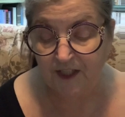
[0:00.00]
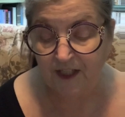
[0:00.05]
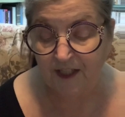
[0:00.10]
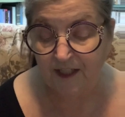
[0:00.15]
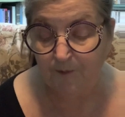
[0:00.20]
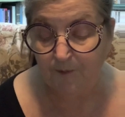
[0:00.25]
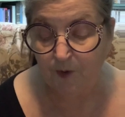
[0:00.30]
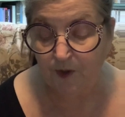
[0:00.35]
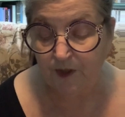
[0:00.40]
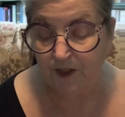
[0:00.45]

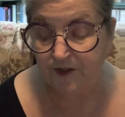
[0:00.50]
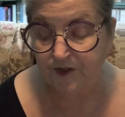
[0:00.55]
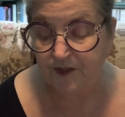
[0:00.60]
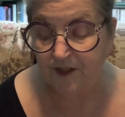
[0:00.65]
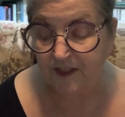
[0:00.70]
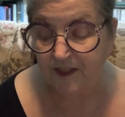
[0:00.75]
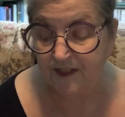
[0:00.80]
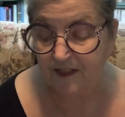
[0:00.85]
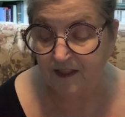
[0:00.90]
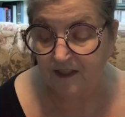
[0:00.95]
any more
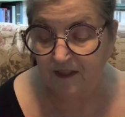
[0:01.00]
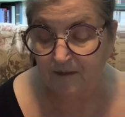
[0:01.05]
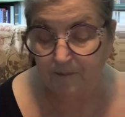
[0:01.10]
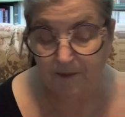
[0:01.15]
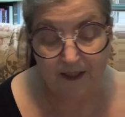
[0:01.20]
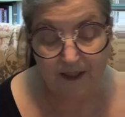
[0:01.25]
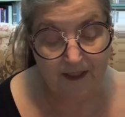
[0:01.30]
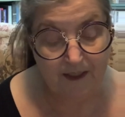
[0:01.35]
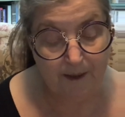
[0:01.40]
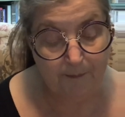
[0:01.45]
interested in
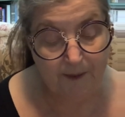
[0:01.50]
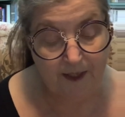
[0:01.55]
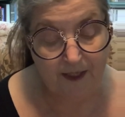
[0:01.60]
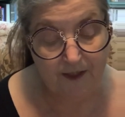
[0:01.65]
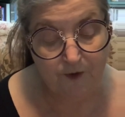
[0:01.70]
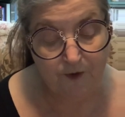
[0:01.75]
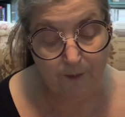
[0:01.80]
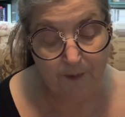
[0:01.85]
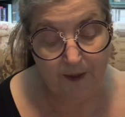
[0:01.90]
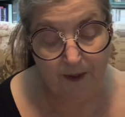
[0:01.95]
meeting a man
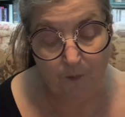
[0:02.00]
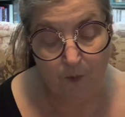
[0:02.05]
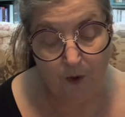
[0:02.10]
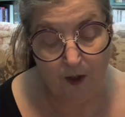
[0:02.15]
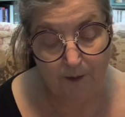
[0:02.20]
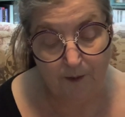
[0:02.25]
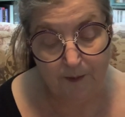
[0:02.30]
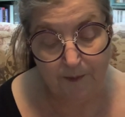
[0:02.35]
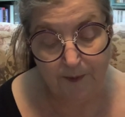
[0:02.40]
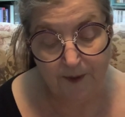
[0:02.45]
who might
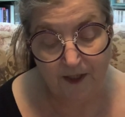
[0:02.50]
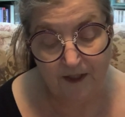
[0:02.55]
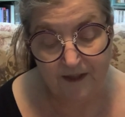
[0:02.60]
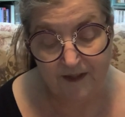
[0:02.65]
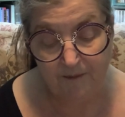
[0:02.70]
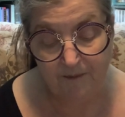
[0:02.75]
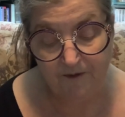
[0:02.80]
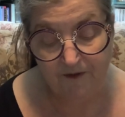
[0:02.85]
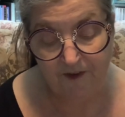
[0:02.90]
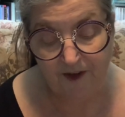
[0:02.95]
want me because
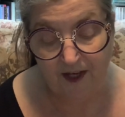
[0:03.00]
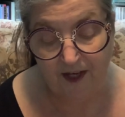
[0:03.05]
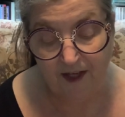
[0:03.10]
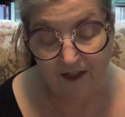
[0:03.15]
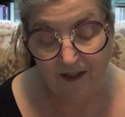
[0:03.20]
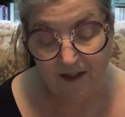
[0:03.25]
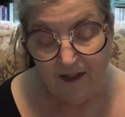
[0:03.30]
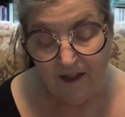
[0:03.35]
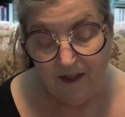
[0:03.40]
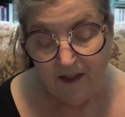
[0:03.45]
I'm
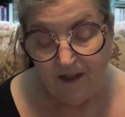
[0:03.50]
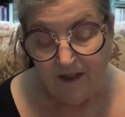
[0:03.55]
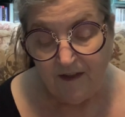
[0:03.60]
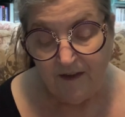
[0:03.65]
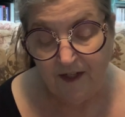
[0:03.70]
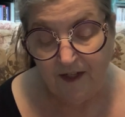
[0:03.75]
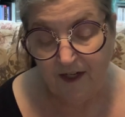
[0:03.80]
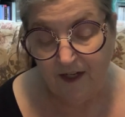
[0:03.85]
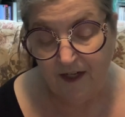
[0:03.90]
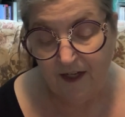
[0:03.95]
fat
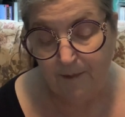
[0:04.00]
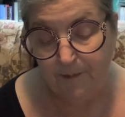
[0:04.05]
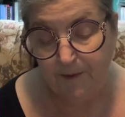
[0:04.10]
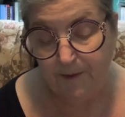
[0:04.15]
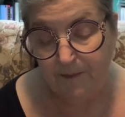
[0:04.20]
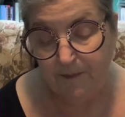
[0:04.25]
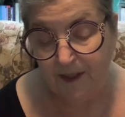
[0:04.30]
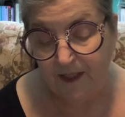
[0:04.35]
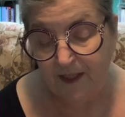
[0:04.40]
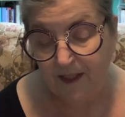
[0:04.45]
than I am
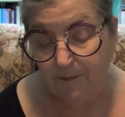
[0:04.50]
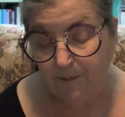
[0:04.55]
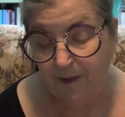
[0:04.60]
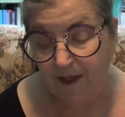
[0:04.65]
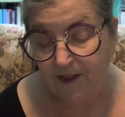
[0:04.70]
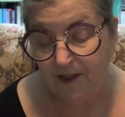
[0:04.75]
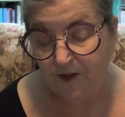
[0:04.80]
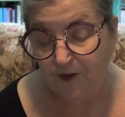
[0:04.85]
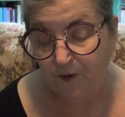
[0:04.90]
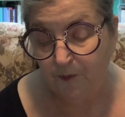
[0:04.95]
in meeting a
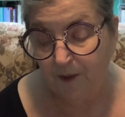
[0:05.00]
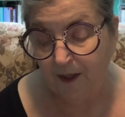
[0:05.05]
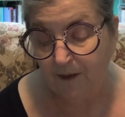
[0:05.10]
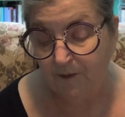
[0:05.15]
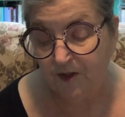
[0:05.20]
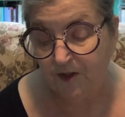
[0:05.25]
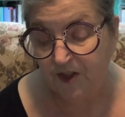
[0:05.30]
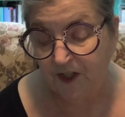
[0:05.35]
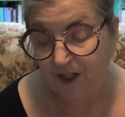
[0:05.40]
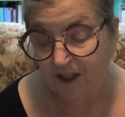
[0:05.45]
man who might
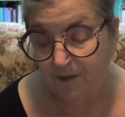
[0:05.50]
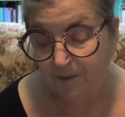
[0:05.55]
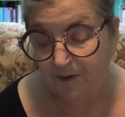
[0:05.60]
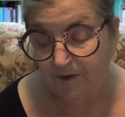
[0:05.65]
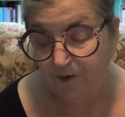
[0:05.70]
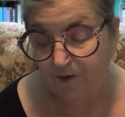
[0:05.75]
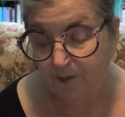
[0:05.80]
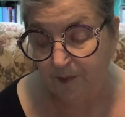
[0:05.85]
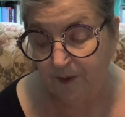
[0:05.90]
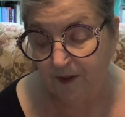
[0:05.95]
reject me
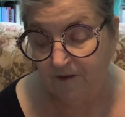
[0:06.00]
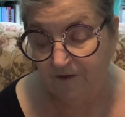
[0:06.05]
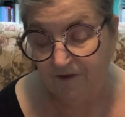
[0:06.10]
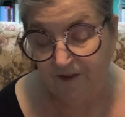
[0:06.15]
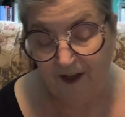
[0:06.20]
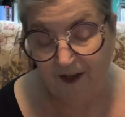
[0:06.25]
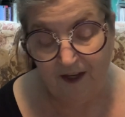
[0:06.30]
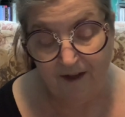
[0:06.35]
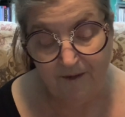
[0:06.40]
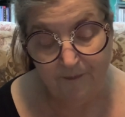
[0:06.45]
for being
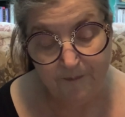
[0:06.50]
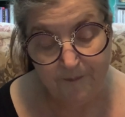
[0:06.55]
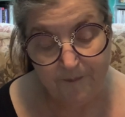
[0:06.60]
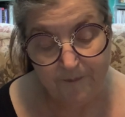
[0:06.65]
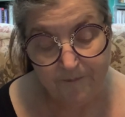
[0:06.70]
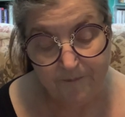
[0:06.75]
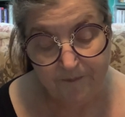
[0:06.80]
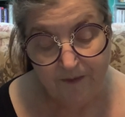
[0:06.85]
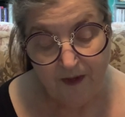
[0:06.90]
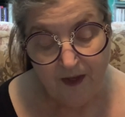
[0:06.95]
fat.
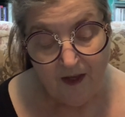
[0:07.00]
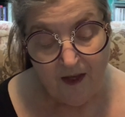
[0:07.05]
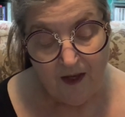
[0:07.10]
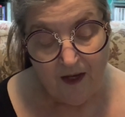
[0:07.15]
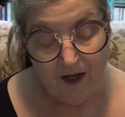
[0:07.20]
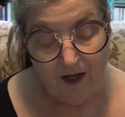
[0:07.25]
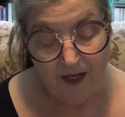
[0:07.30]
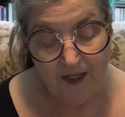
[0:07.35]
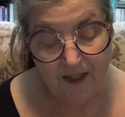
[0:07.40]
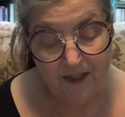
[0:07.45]

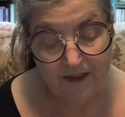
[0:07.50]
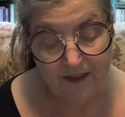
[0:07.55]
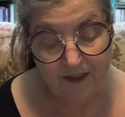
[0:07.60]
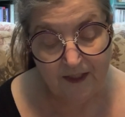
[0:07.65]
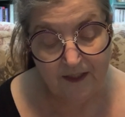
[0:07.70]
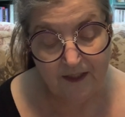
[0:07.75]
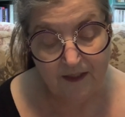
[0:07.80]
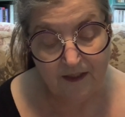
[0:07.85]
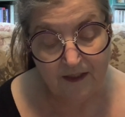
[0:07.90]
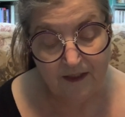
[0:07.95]
I
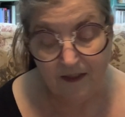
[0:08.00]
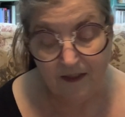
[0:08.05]
cling,